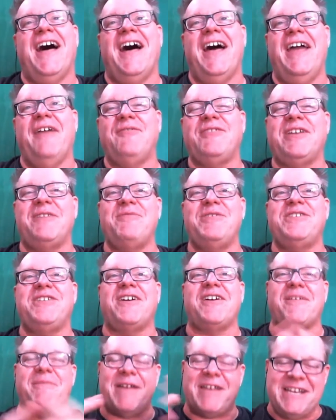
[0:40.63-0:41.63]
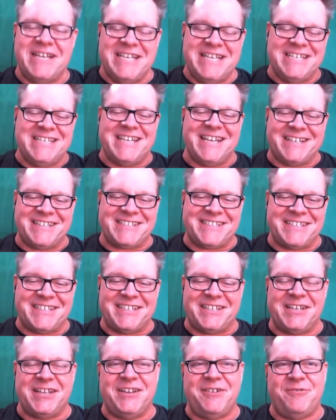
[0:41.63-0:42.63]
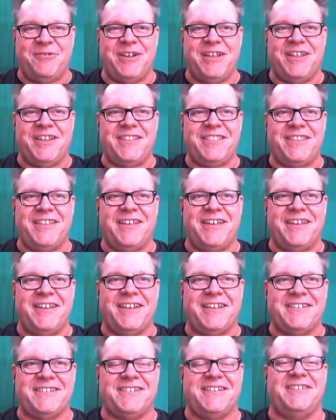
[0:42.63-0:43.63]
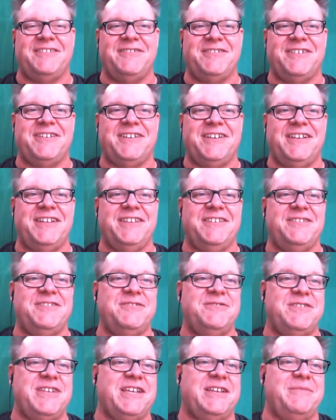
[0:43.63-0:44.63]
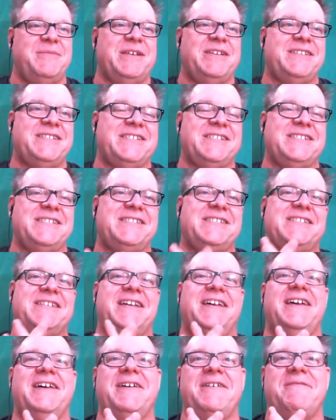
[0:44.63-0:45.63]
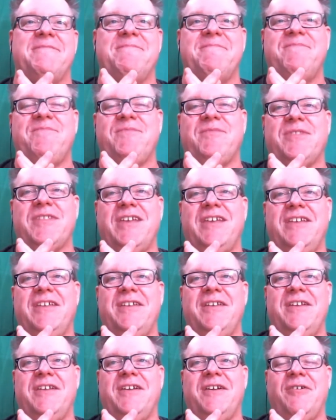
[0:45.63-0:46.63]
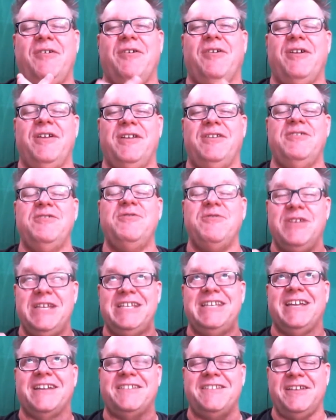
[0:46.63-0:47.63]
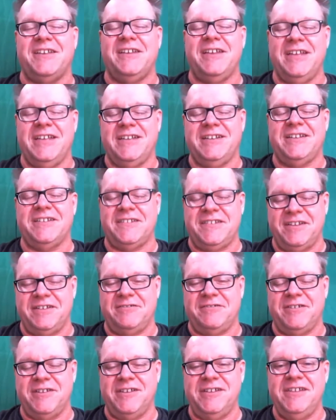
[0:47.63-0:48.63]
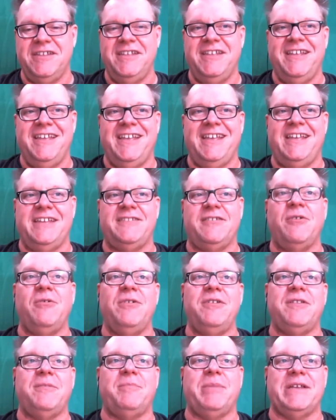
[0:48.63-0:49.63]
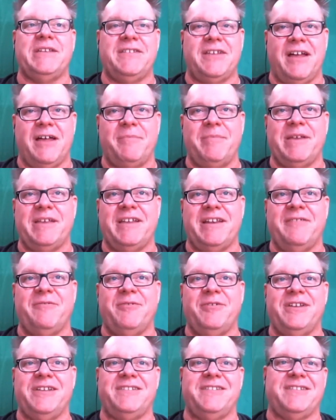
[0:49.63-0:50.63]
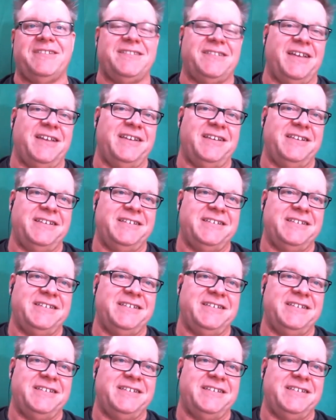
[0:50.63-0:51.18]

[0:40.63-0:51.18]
Every time we talk about indexing with uh, Cassandra and new databases, um, or a new indexing in Cassandra, it's always a big topic and everyone gets excited.